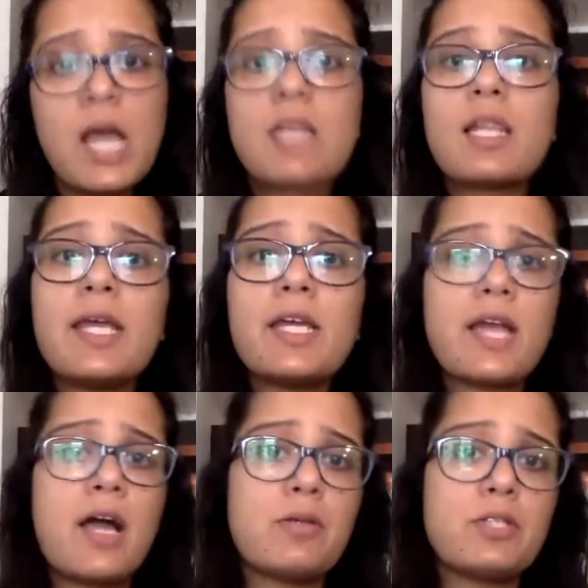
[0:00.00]
Lay
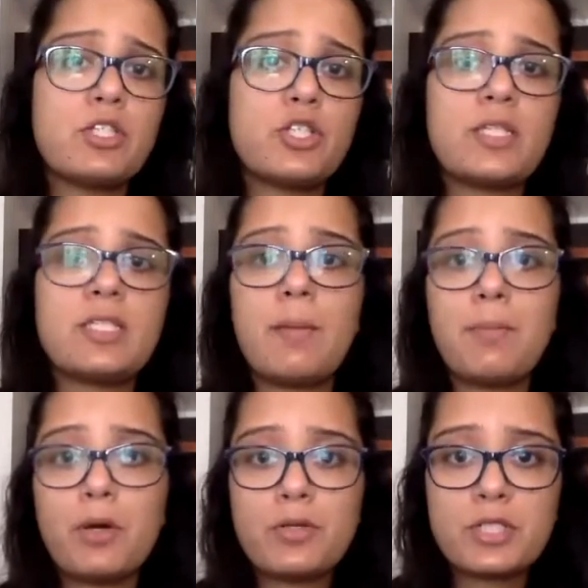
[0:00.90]
accounts suggest that
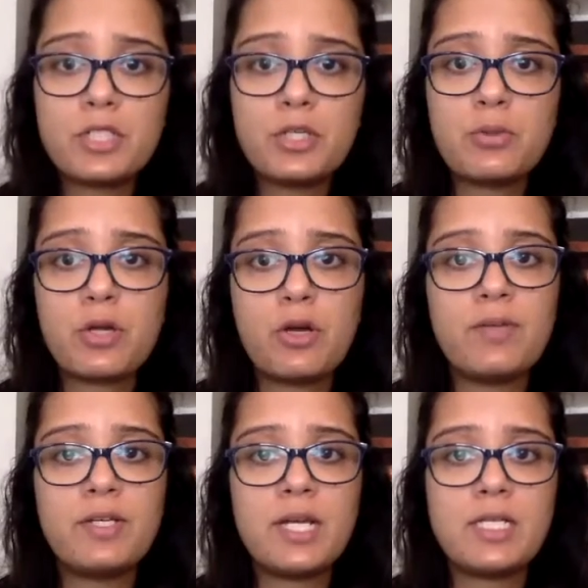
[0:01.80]
post-acute
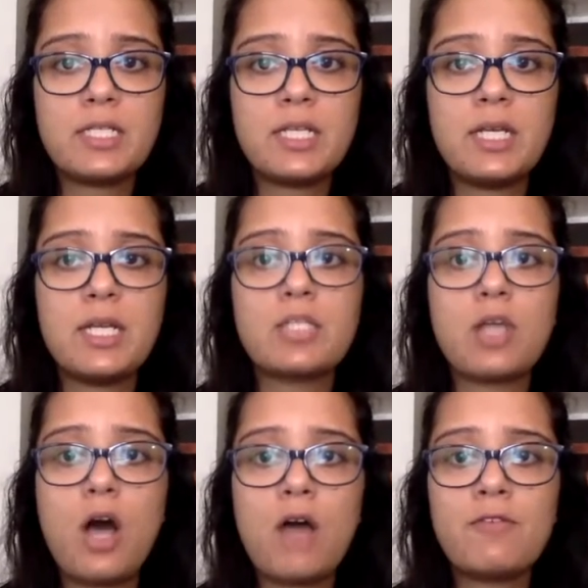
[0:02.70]
COVID-19 is
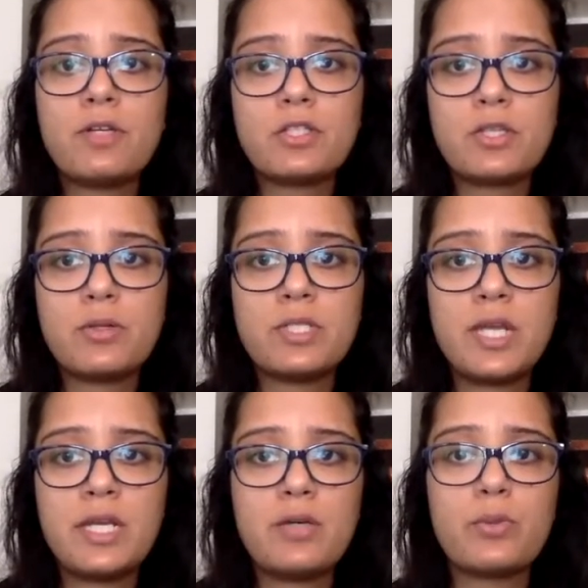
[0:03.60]
often
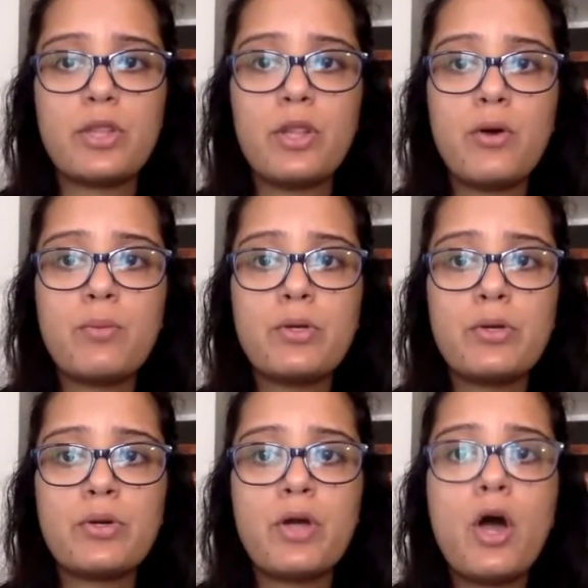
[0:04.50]
associated with low mood,